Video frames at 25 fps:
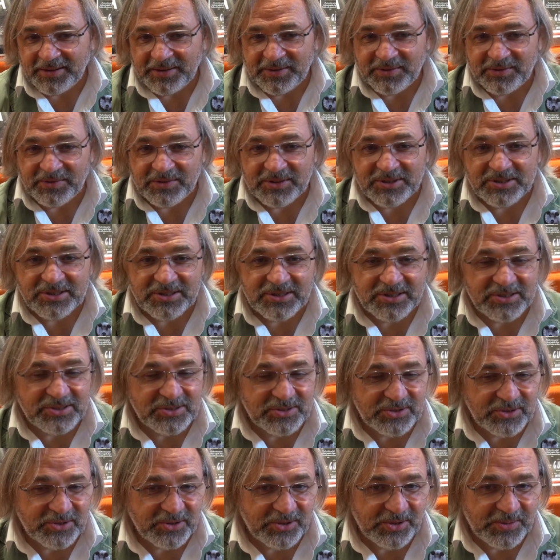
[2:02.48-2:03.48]
which
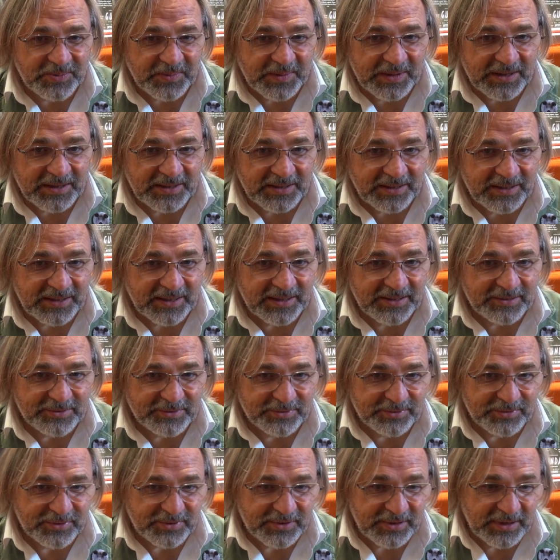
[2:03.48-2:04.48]
destroyed my
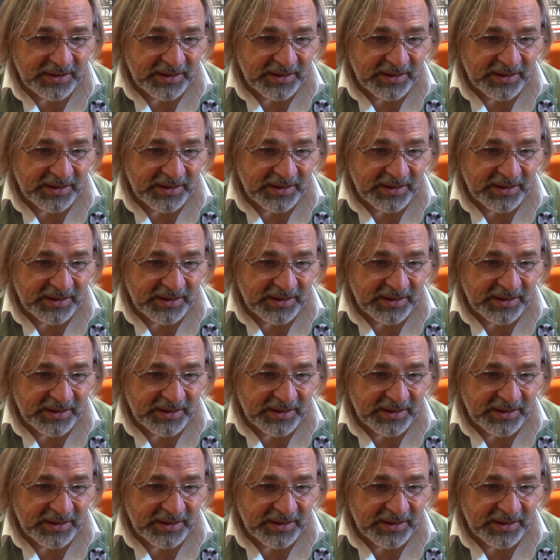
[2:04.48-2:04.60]
life.